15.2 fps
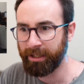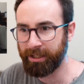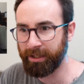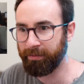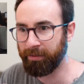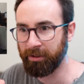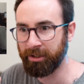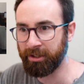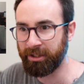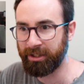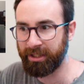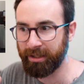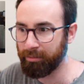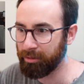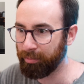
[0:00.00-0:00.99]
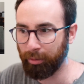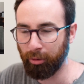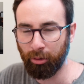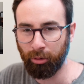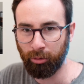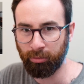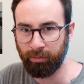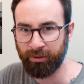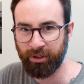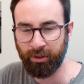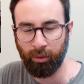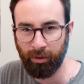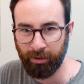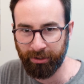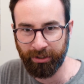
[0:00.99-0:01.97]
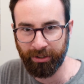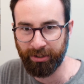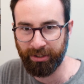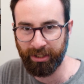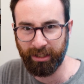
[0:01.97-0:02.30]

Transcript: different dimmable sources,